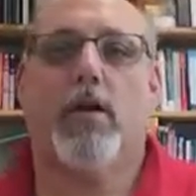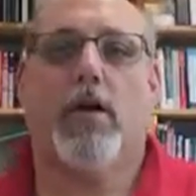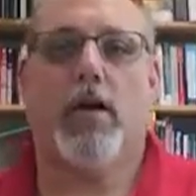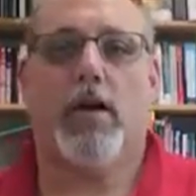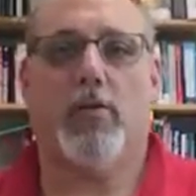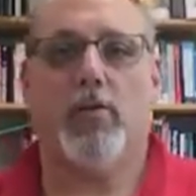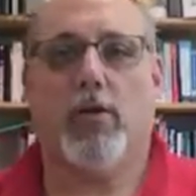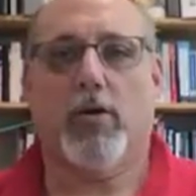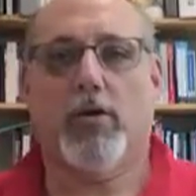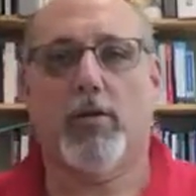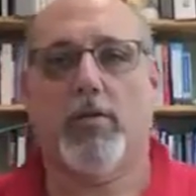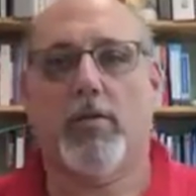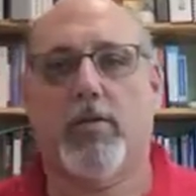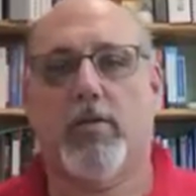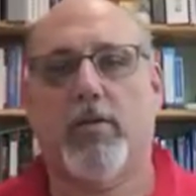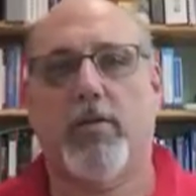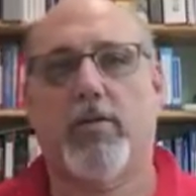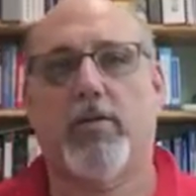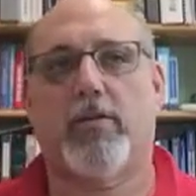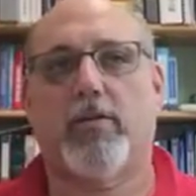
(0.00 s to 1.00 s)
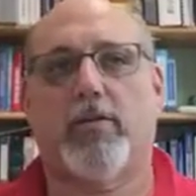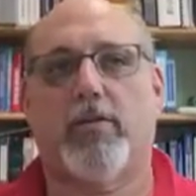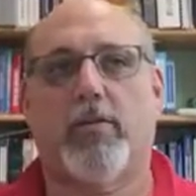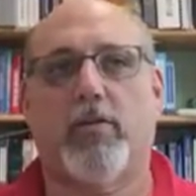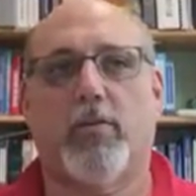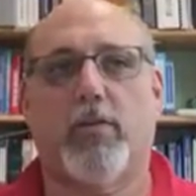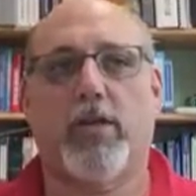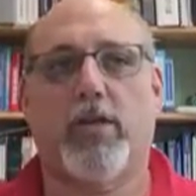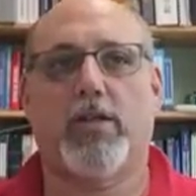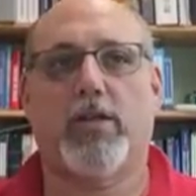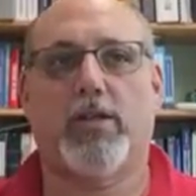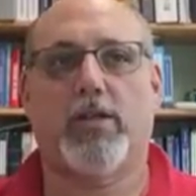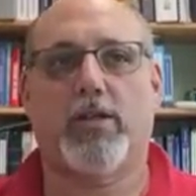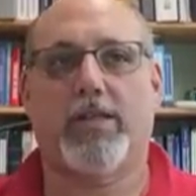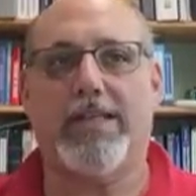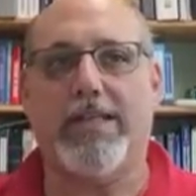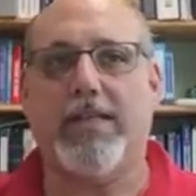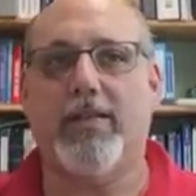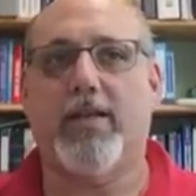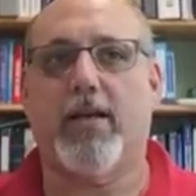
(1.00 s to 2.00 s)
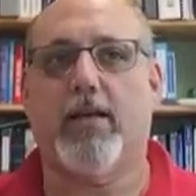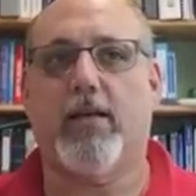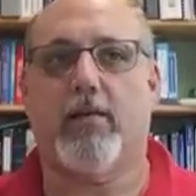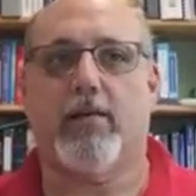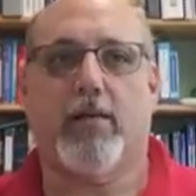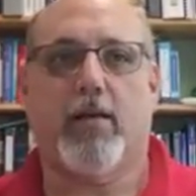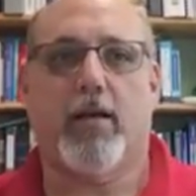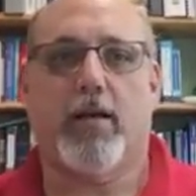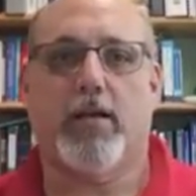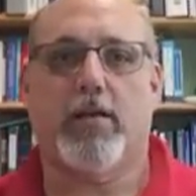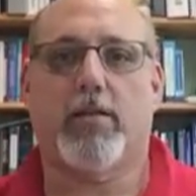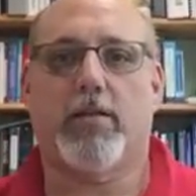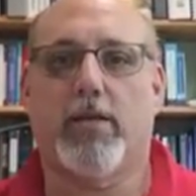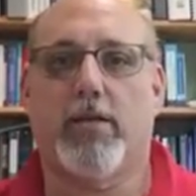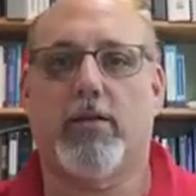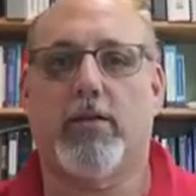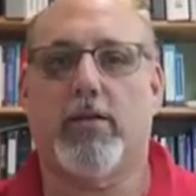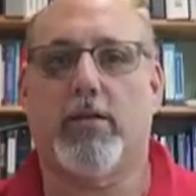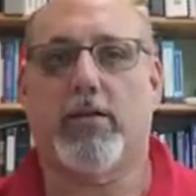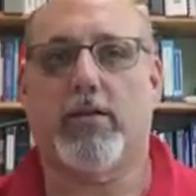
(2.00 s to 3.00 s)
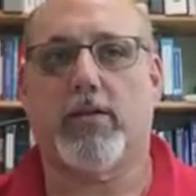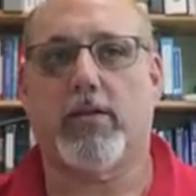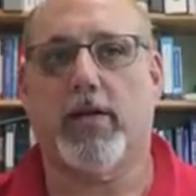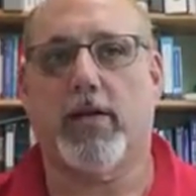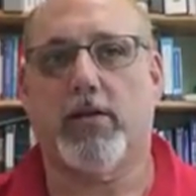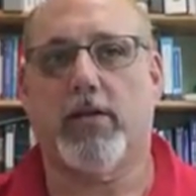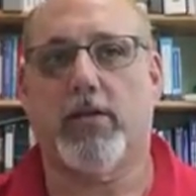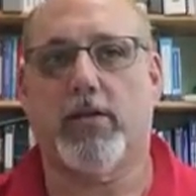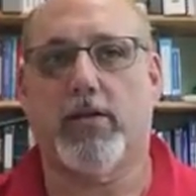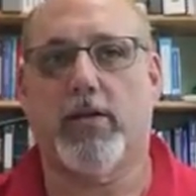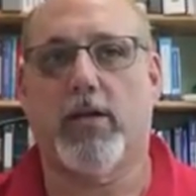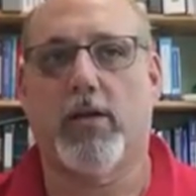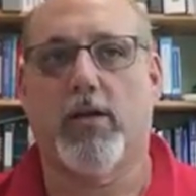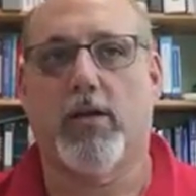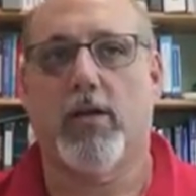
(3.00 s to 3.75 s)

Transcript: Hi, and welcome to this week's detailed asynchronous session.